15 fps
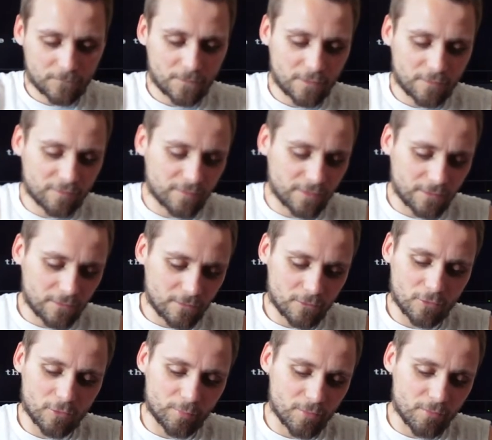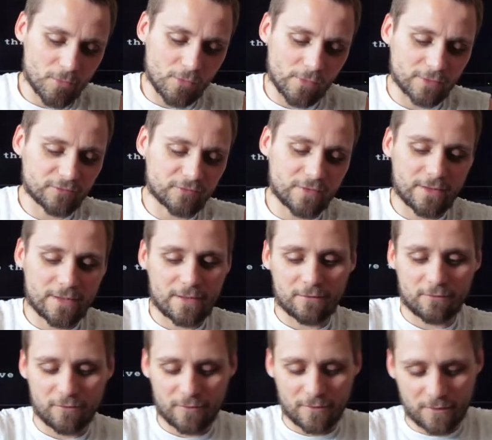I think a couple more actually. Yeah,
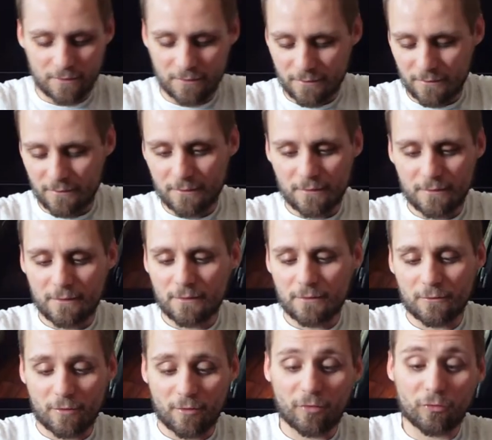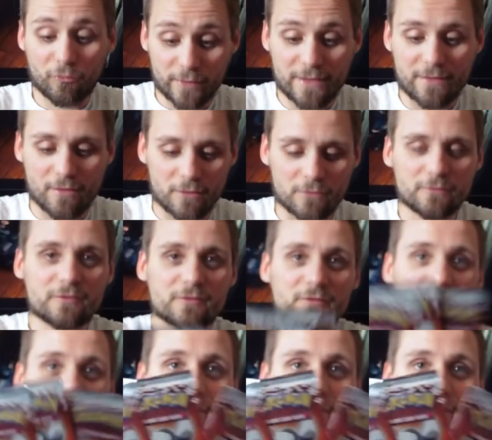another another three of those.